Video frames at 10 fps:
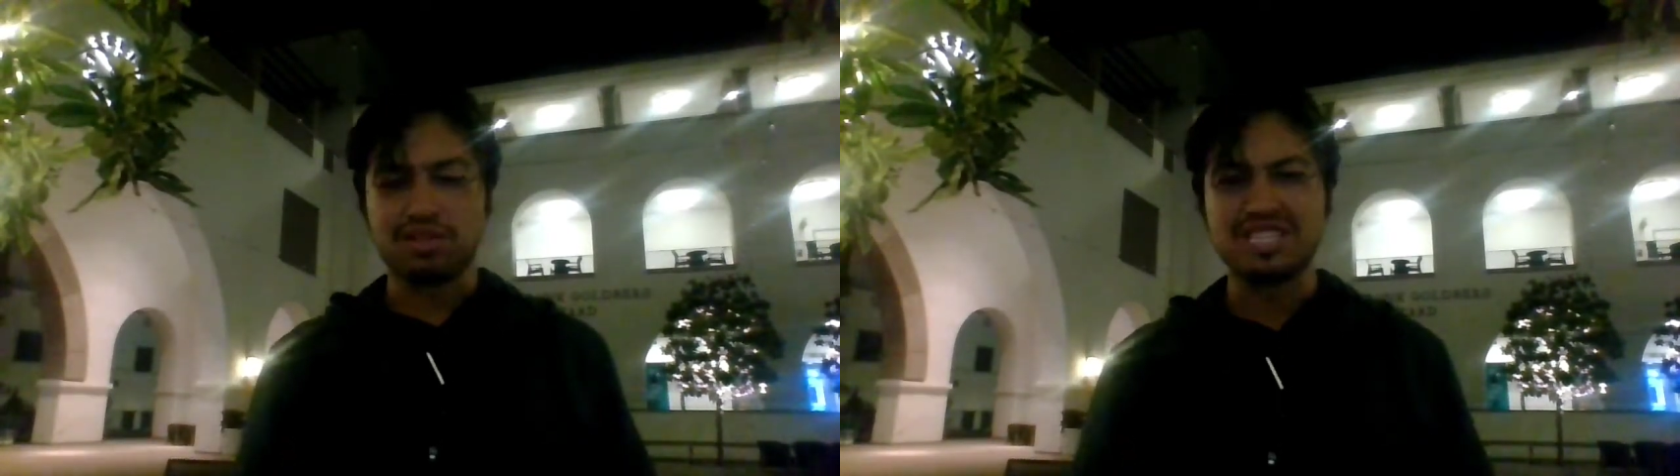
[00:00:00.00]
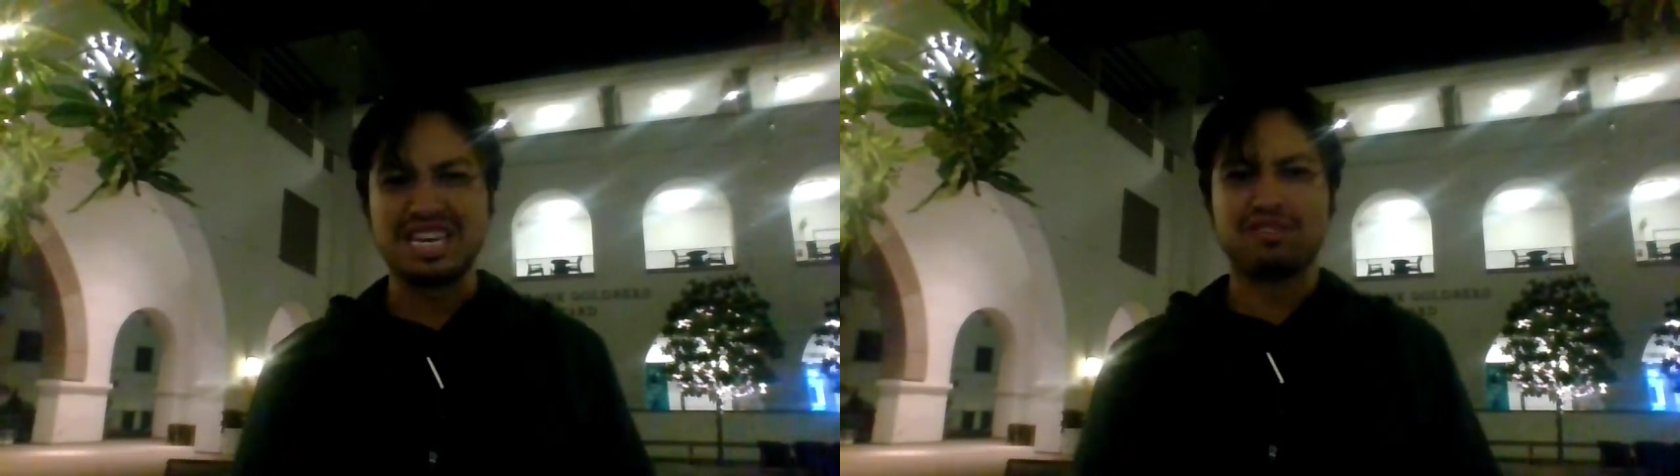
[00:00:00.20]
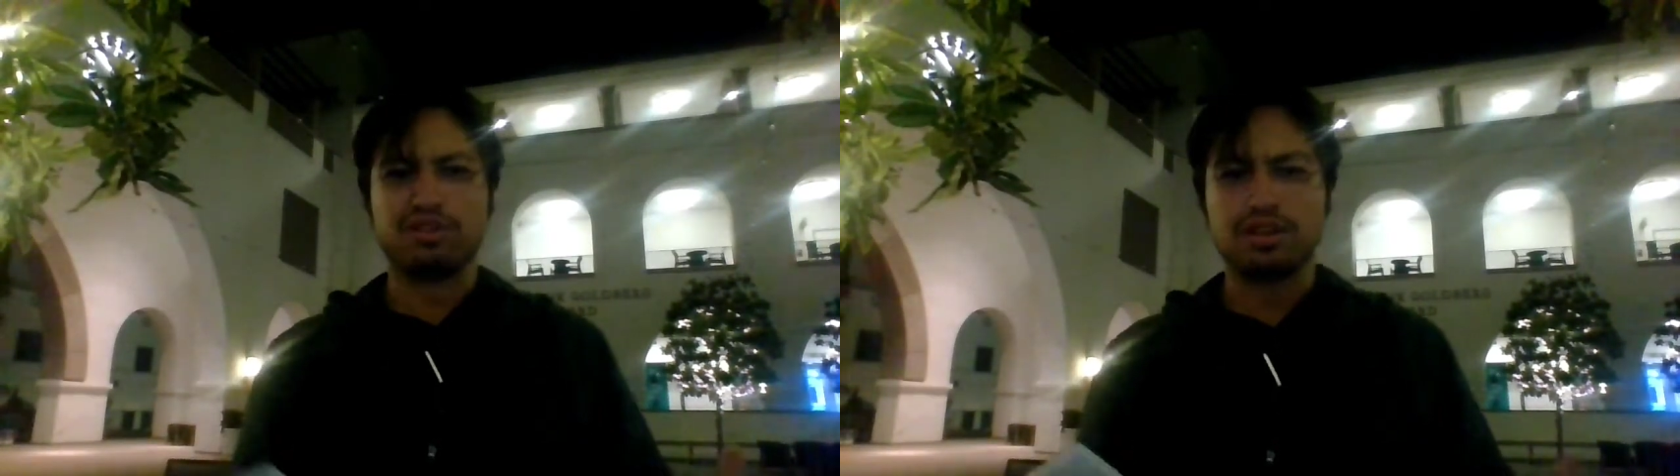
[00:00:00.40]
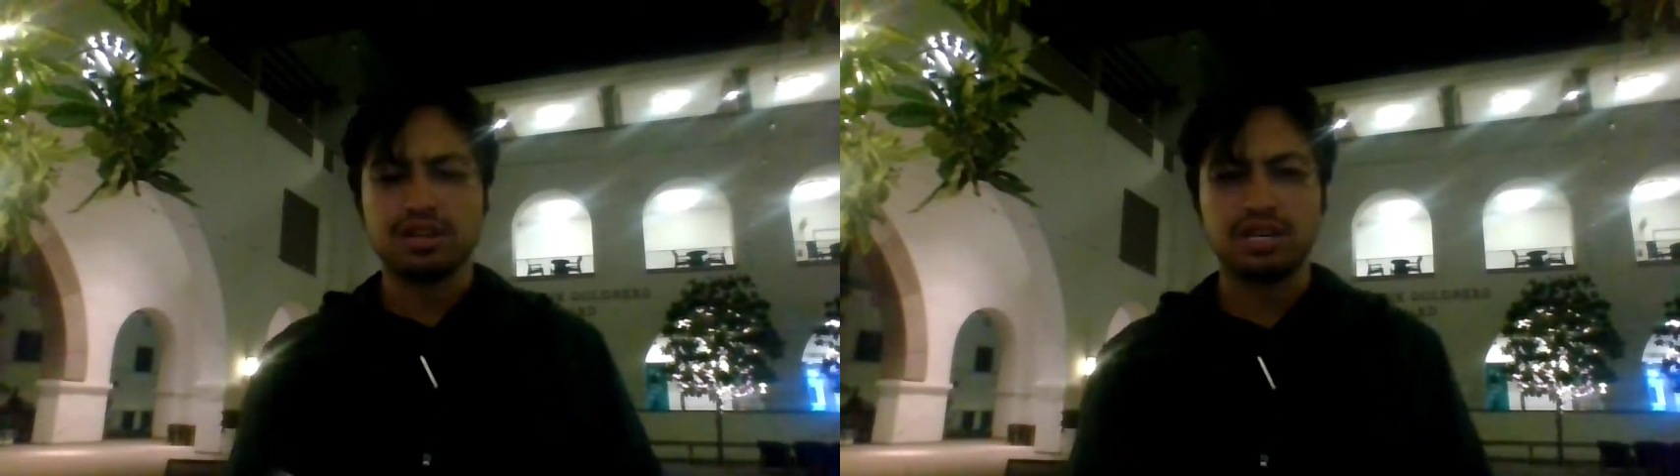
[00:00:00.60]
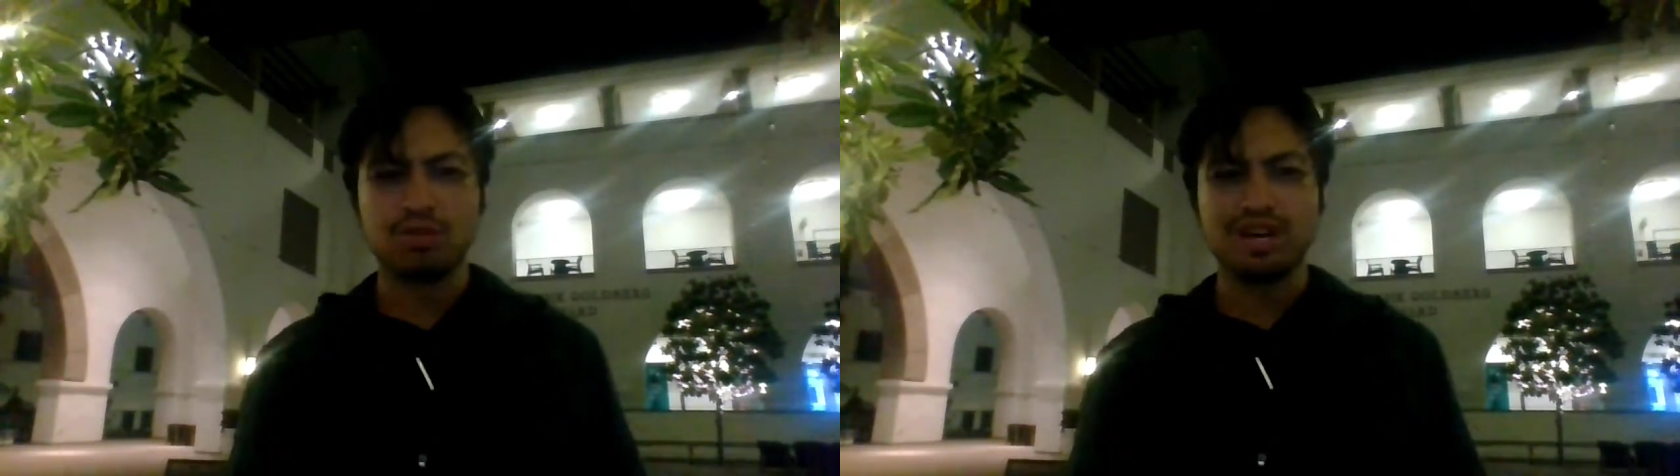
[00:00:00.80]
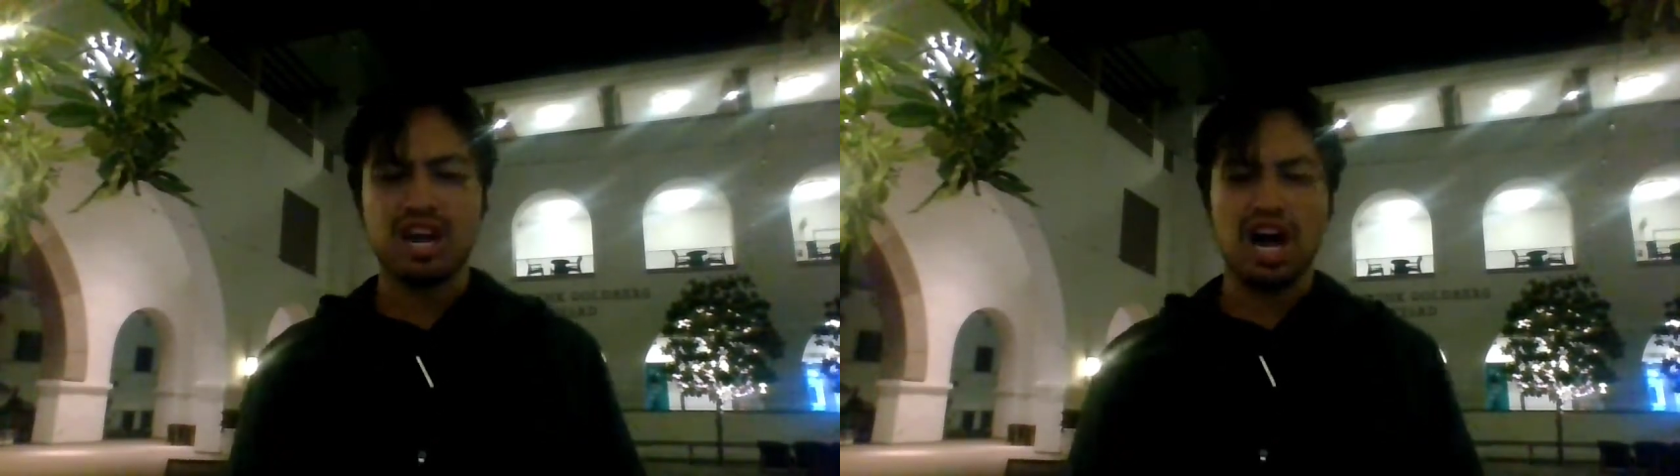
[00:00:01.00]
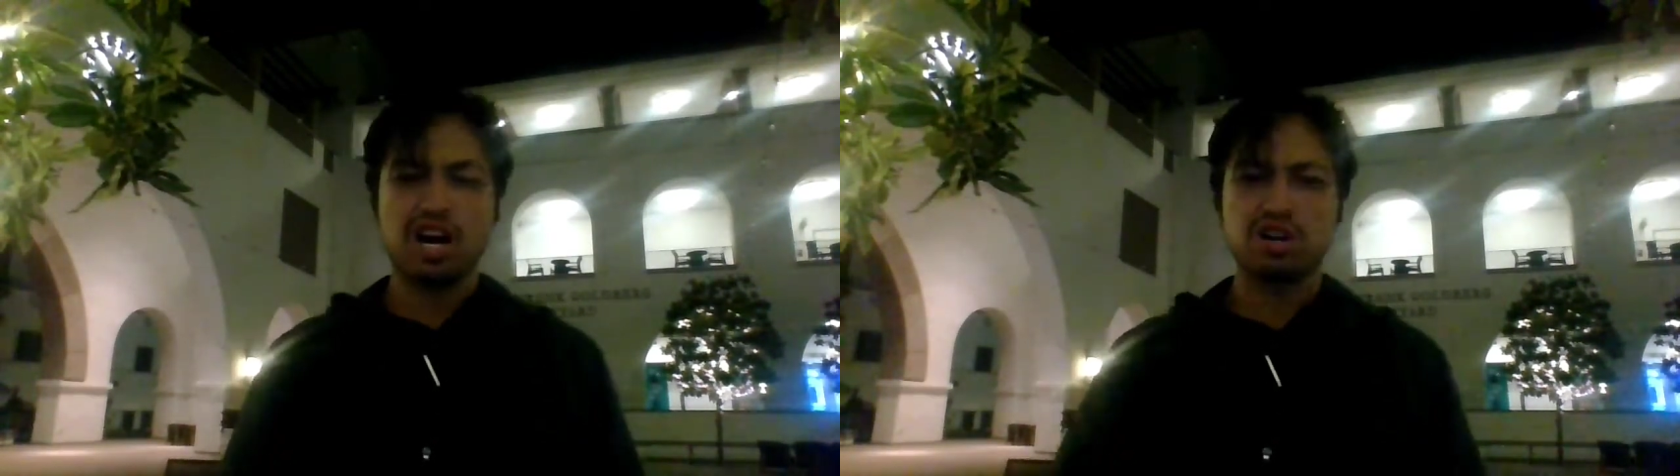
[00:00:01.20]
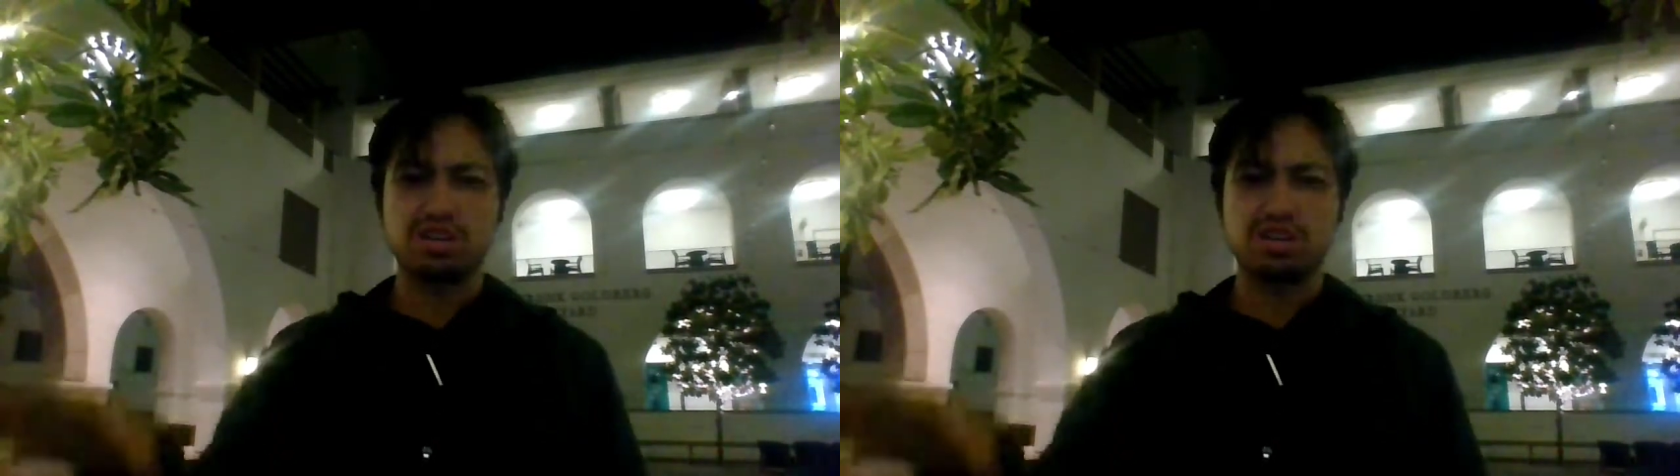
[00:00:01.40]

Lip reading: There's so much in literature.